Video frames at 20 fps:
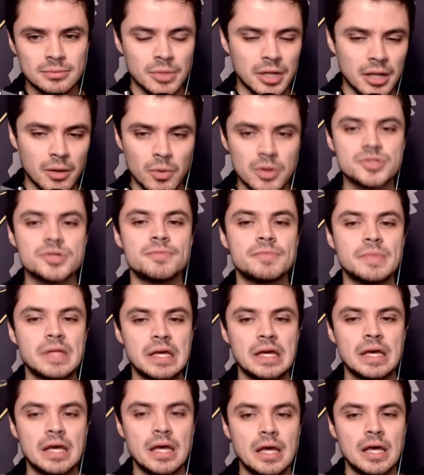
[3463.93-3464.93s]
But anyways,
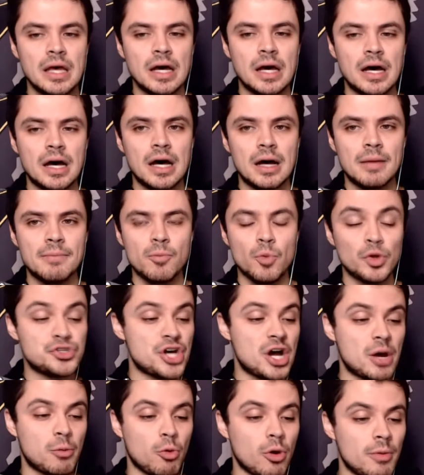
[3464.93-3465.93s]
we'll
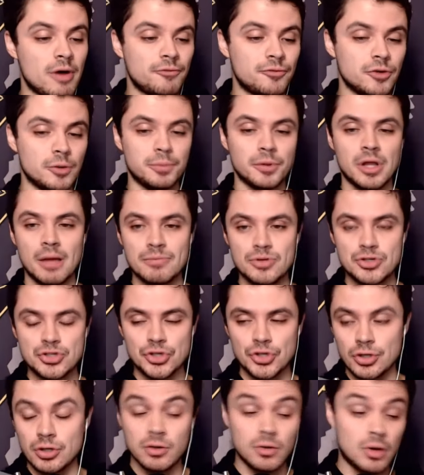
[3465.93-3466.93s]
talk more about football, I'm
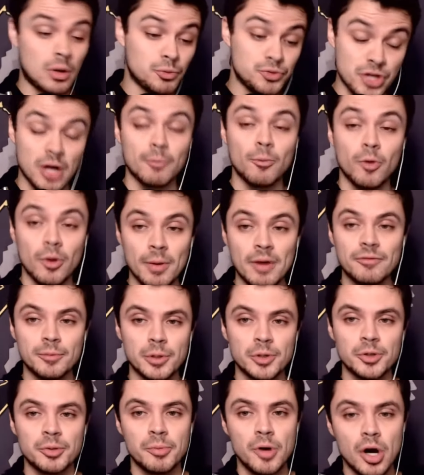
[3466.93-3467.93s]
sure. I'll talk more about
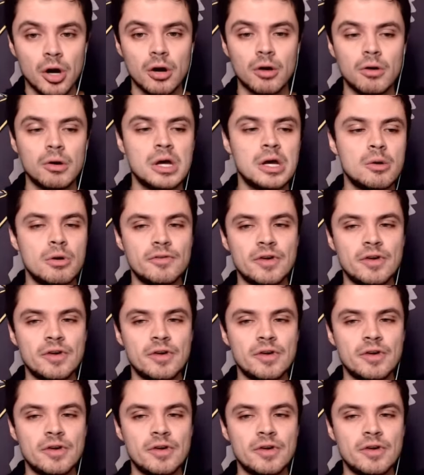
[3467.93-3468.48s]
football tomorrow.